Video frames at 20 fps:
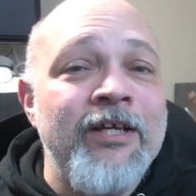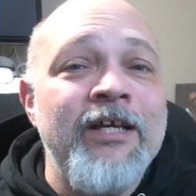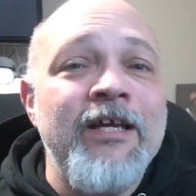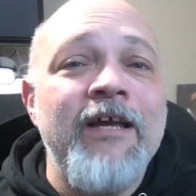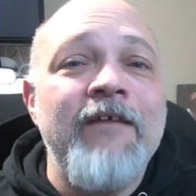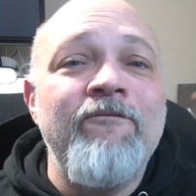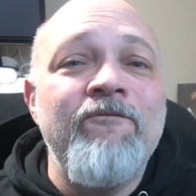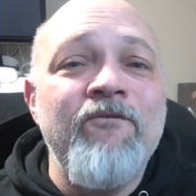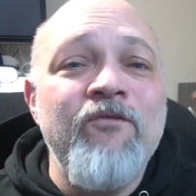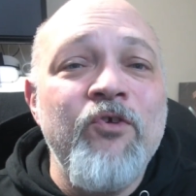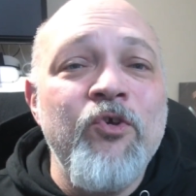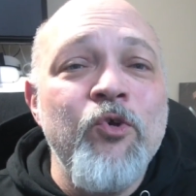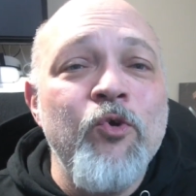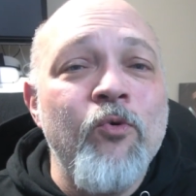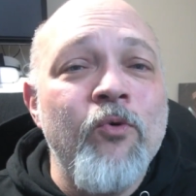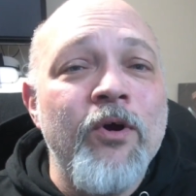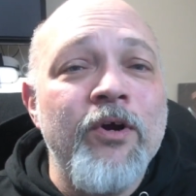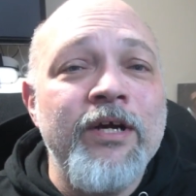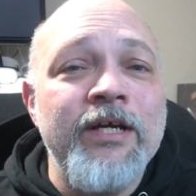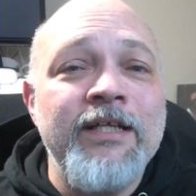If you
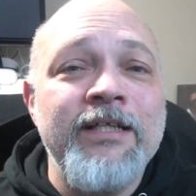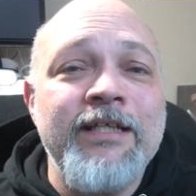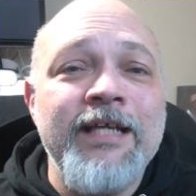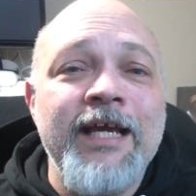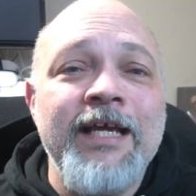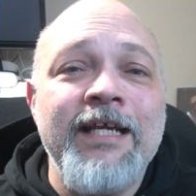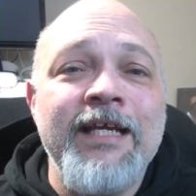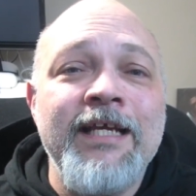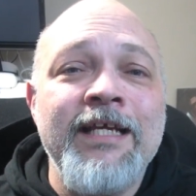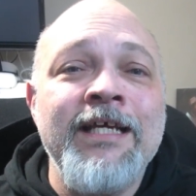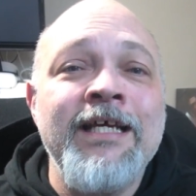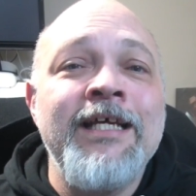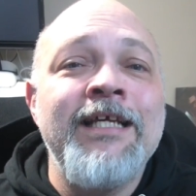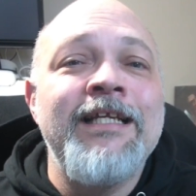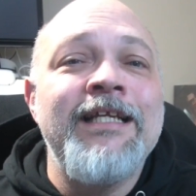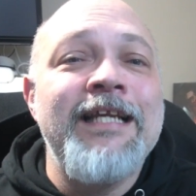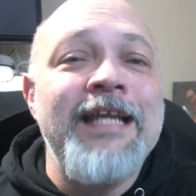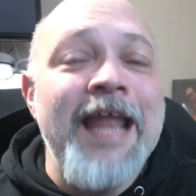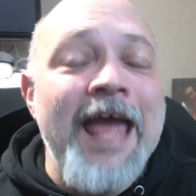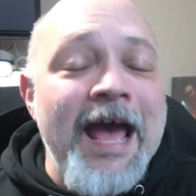are in data,
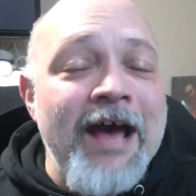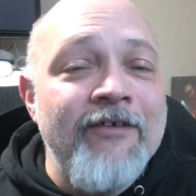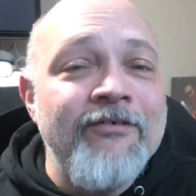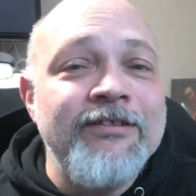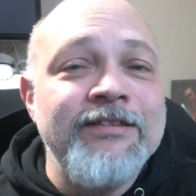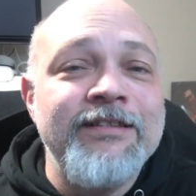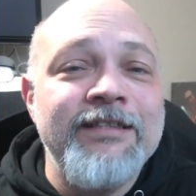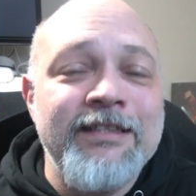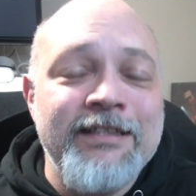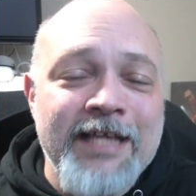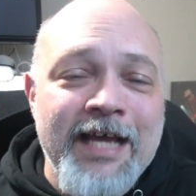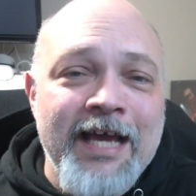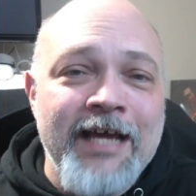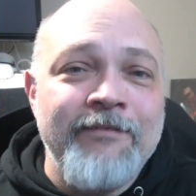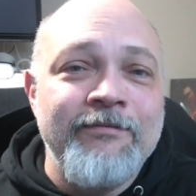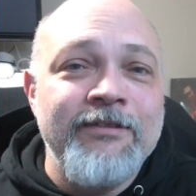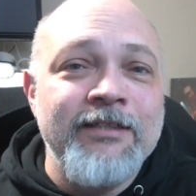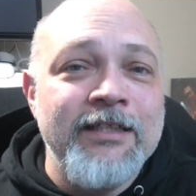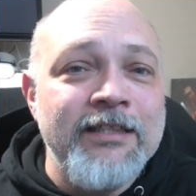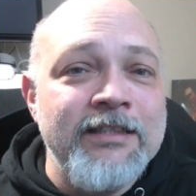now is the
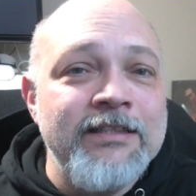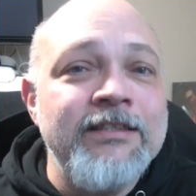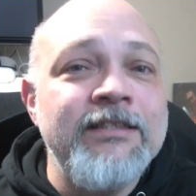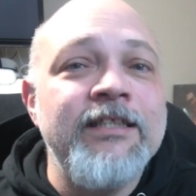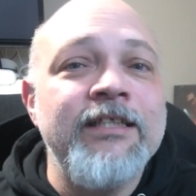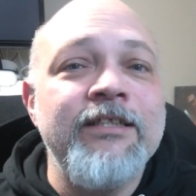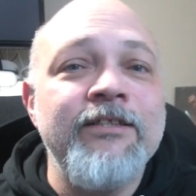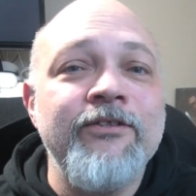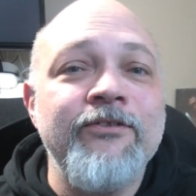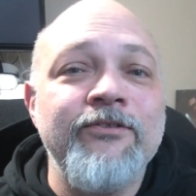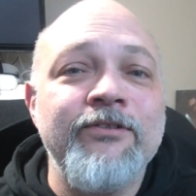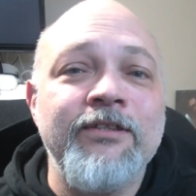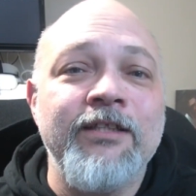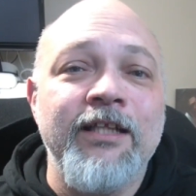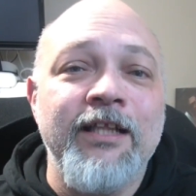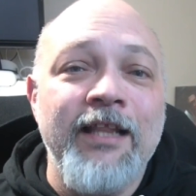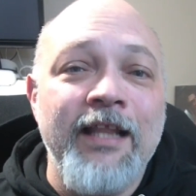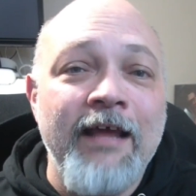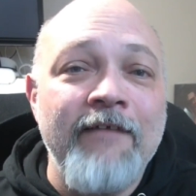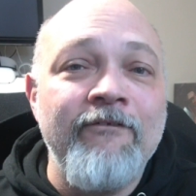time to continue to
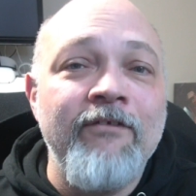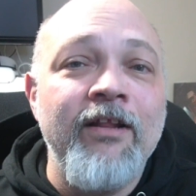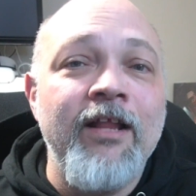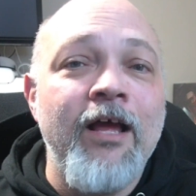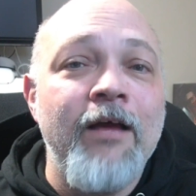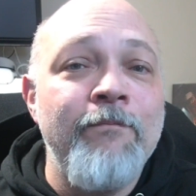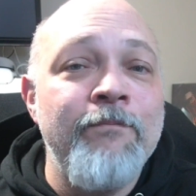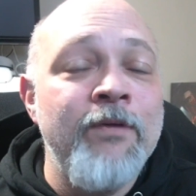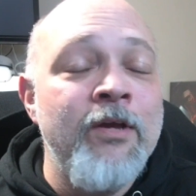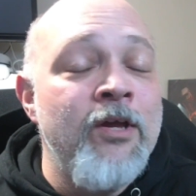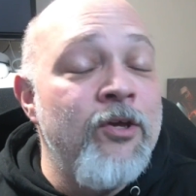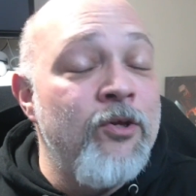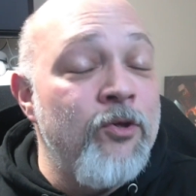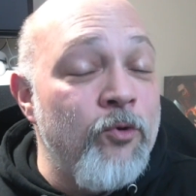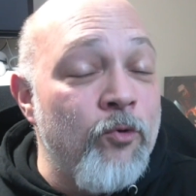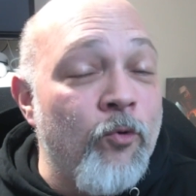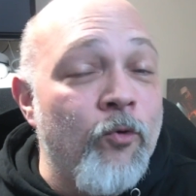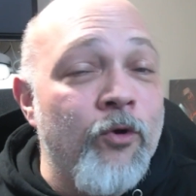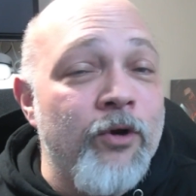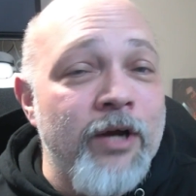level up
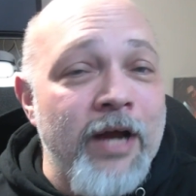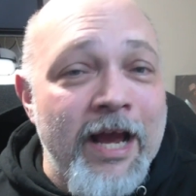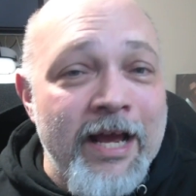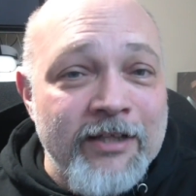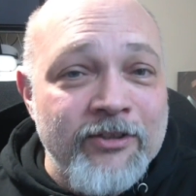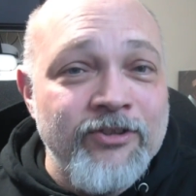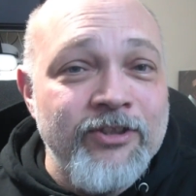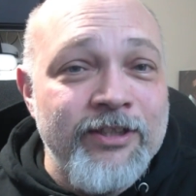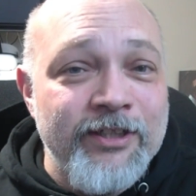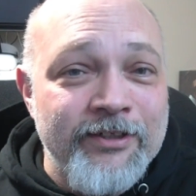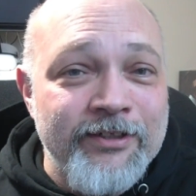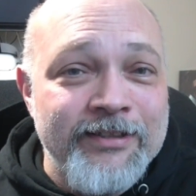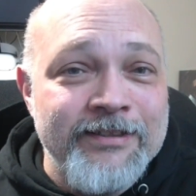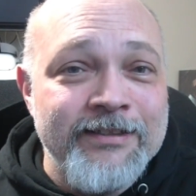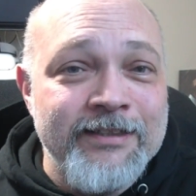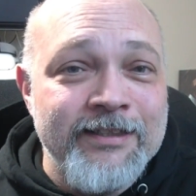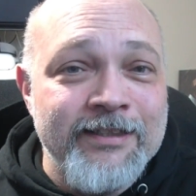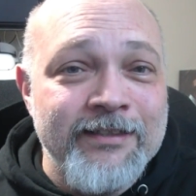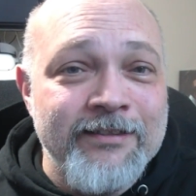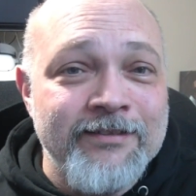your engineering
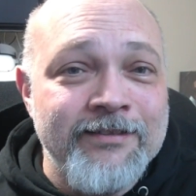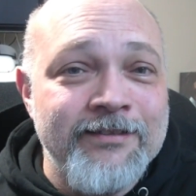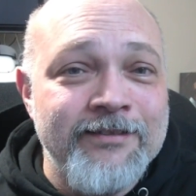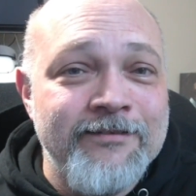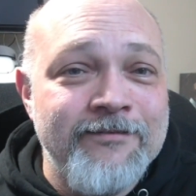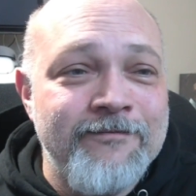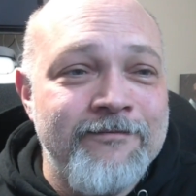skills.